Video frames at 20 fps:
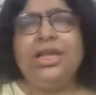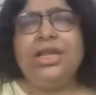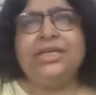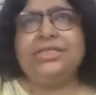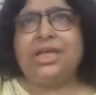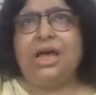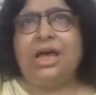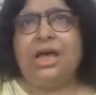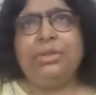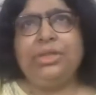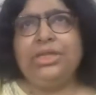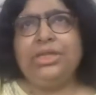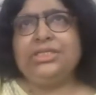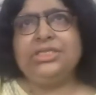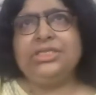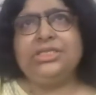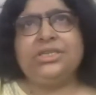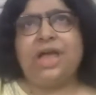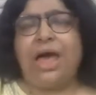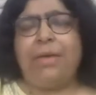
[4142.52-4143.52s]
example that
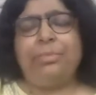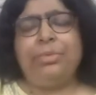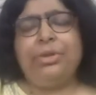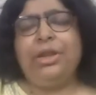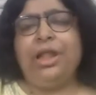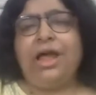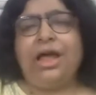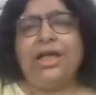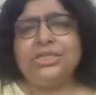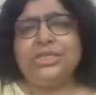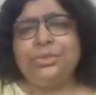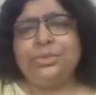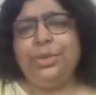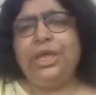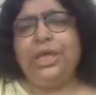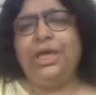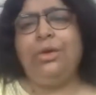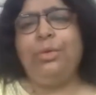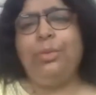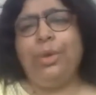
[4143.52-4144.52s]
just happened last
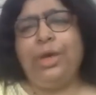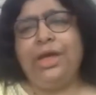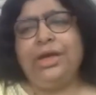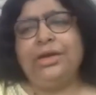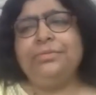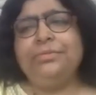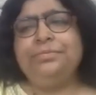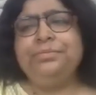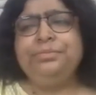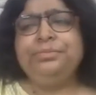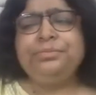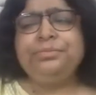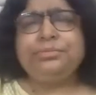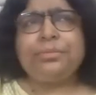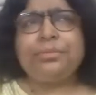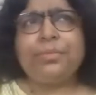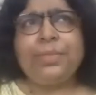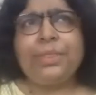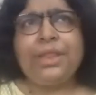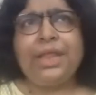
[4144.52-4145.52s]
week, where
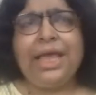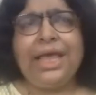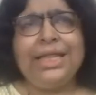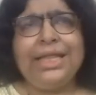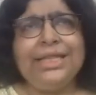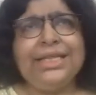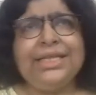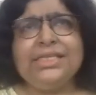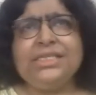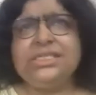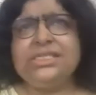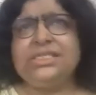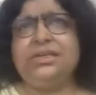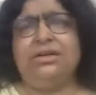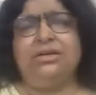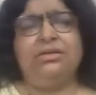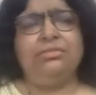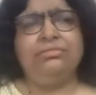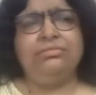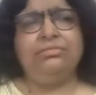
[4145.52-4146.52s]
this
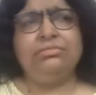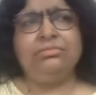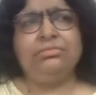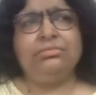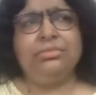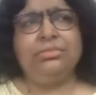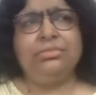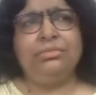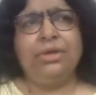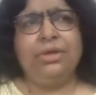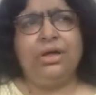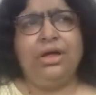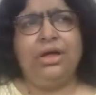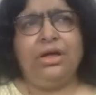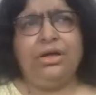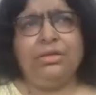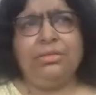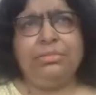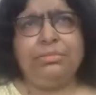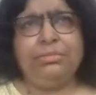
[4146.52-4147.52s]
uh,
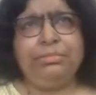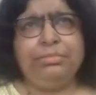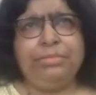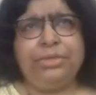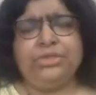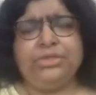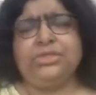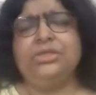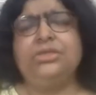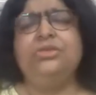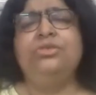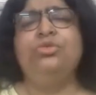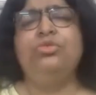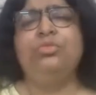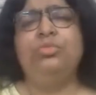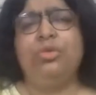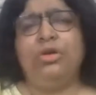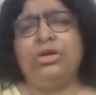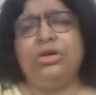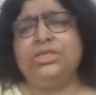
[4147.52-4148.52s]
person who
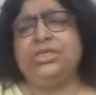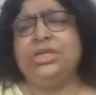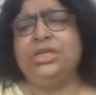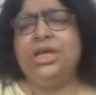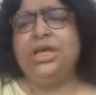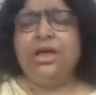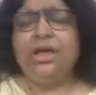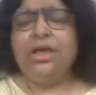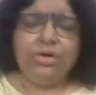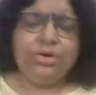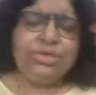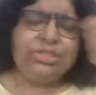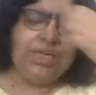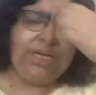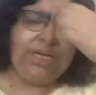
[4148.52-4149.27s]
was in a